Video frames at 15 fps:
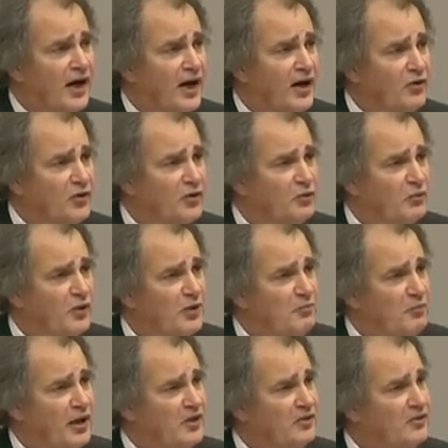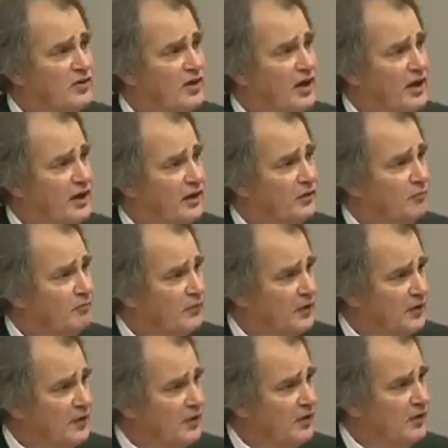How can we maintain
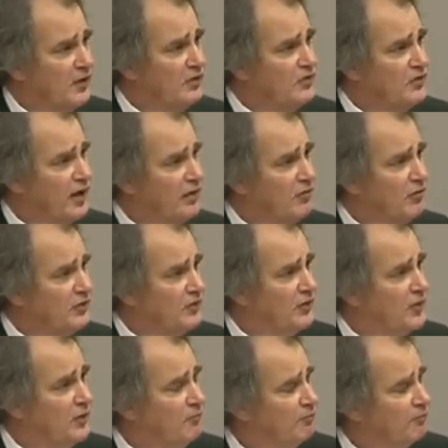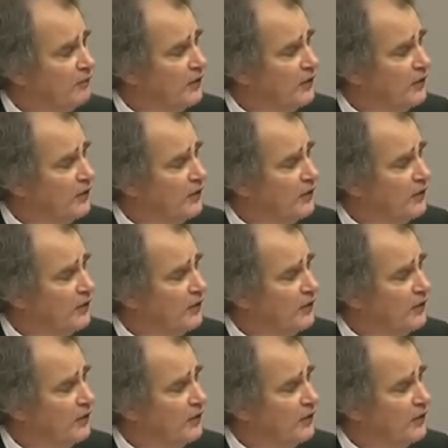the integrity